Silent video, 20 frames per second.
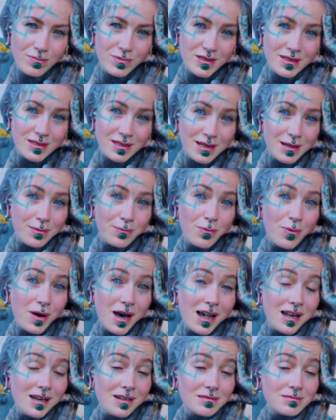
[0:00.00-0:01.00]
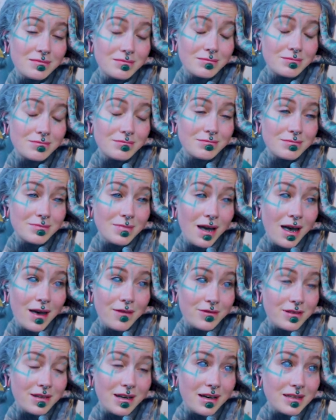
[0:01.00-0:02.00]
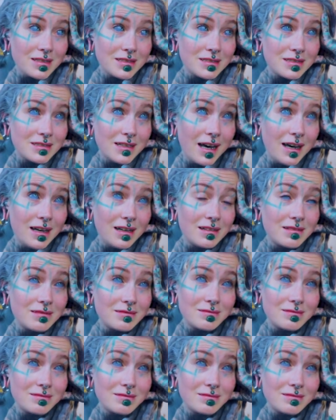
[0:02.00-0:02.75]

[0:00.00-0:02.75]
Sleep well. Have a nice day,